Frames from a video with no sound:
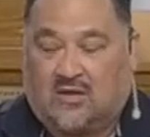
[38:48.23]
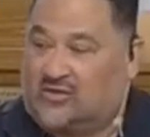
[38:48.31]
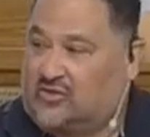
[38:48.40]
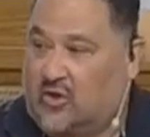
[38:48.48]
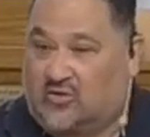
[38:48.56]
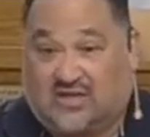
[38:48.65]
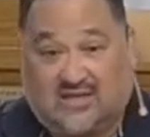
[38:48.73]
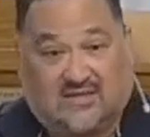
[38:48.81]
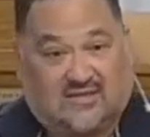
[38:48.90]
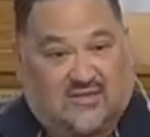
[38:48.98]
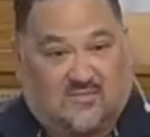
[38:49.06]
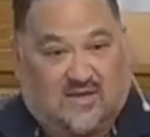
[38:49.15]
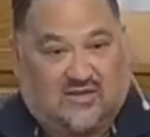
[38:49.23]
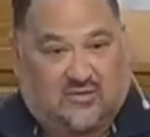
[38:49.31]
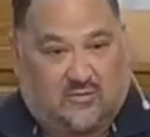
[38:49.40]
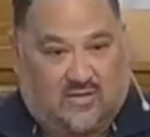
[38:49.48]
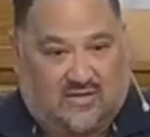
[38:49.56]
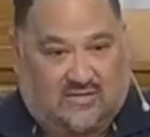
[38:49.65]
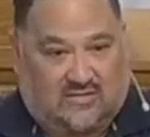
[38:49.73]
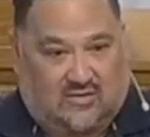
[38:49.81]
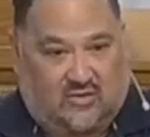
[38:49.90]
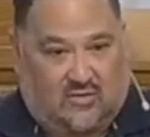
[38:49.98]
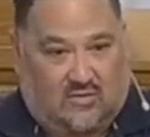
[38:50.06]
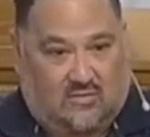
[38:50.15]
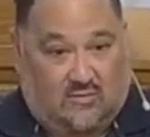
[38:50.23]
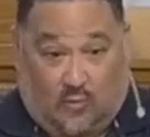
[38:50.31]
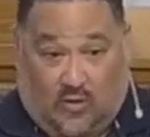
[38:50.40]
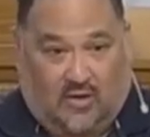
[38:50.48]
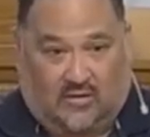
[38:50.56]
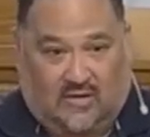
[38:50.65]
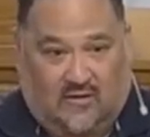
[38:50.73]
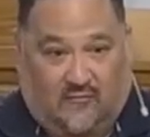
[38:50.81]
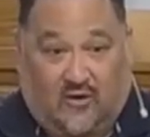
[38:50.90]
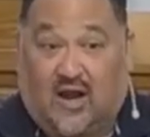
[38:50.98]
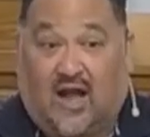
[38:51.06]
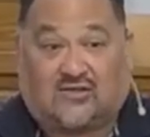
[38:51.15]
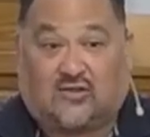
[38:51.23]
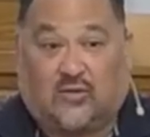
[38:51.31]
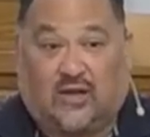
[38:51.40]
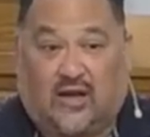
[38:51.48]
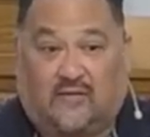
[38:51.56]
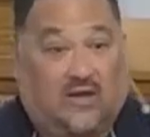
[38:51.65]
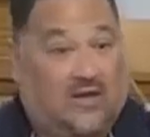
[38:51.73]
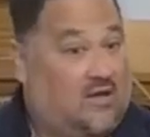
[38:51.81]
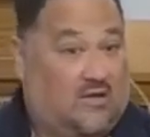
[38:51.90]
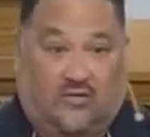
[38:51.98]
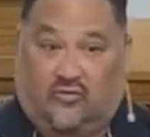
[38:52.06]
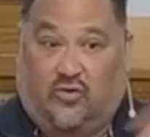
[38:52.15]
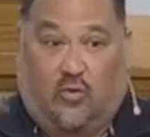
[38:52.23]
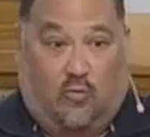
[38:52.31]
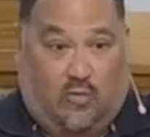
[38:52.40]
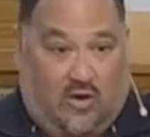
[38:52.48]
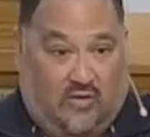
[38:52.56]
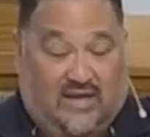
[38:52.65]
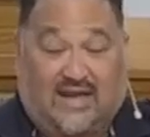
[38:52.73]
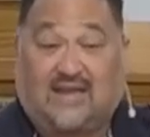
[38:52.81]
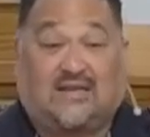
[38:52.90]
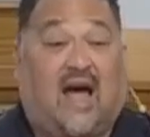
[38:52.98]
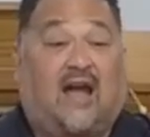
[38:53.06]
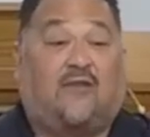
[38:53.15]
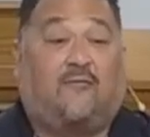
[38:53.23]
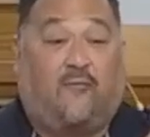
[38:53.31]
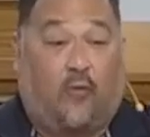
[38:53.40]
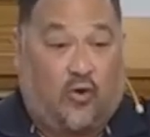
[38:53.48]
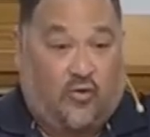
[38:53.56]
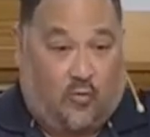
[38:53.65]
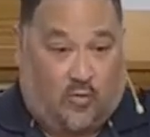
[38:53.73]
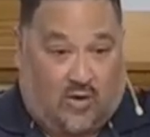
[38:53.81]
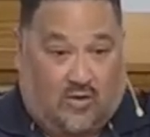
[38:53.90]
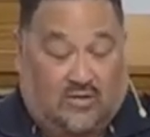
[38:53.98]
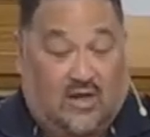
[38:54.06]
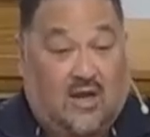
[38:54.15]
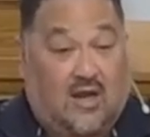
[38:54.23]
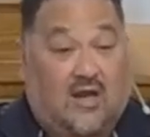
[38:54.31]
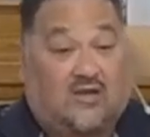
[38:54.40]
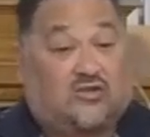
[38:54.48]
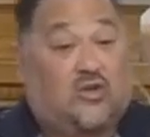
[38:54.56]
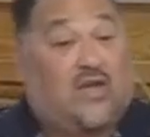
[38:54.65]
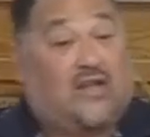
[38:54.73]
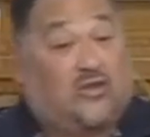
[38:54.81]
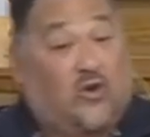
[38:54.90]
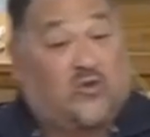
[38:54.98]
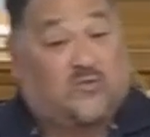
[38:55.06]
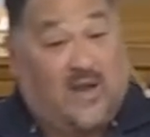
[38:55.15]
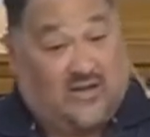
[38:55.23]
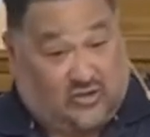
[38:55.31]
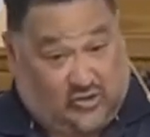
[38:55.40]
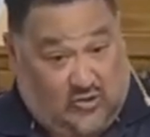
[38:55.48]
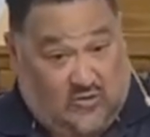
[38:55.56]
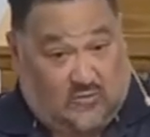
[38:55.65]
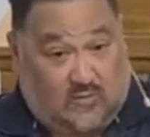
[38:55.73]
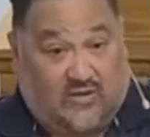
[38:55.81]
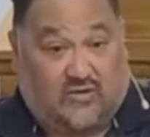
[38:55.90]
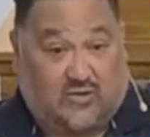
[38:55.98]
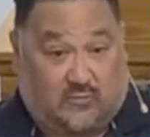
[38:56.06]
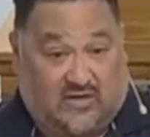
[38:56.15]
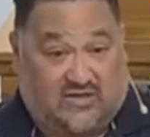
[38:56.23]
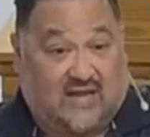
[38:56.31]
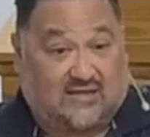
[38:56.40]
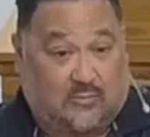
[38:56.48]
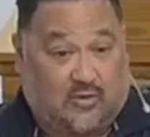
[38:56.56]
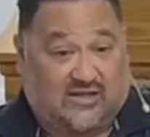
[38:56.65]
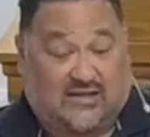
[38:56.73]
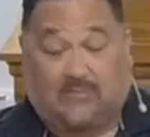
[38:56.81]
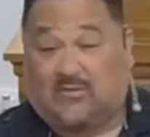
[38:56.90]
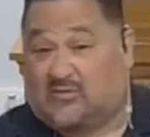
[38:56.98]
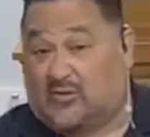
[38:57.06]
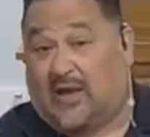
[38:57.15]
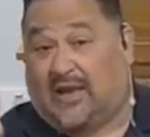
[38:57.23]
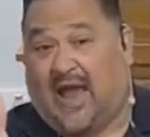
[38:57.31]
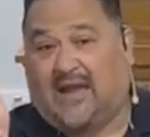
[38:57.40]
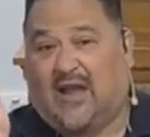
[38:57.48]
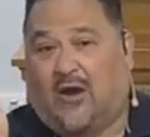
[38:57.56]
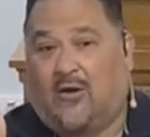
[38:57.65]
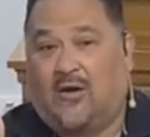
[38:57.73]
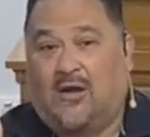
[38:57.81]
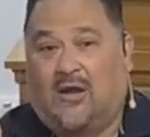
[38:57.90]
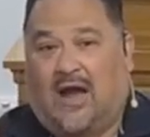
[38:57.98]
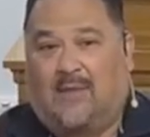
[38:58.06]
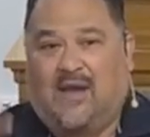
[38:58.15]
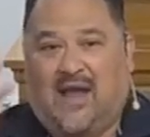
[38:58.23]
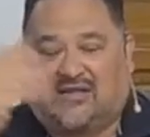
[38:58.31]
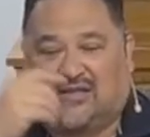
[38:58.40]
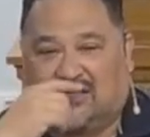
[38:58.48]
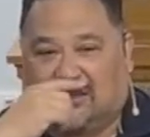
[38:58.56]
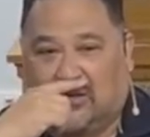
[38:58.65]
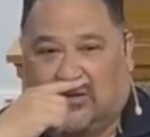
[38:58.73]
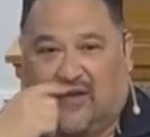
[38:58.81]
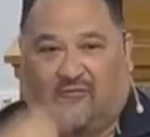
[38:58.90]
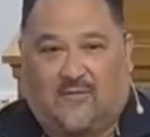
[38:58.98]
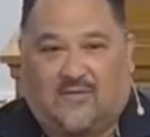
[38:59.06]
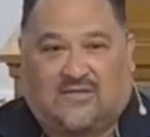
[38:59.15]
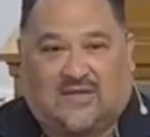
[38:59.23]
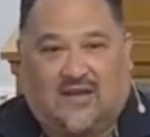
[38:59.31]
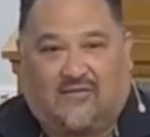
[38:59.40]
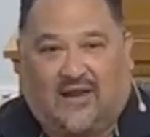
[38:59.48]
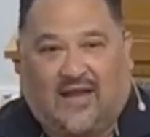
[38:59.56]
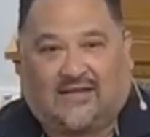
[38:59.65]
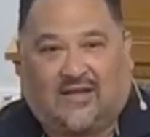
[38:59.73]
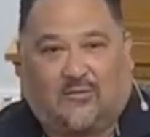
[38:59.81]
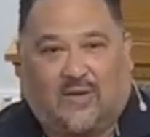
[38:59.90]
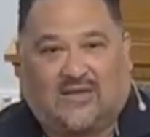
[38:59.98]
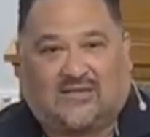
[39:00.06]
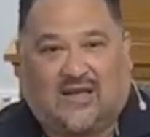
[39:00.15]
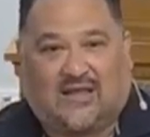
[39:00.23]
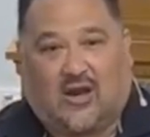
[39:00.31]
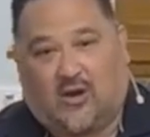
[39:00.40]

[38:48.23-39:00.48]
So Jesus' ministry was to the world. For God so loved the world that he died for the world, so that those may choose whether to reject him or accept him. So I like how, I may actually steal that from you, Steve. I like the way you said that.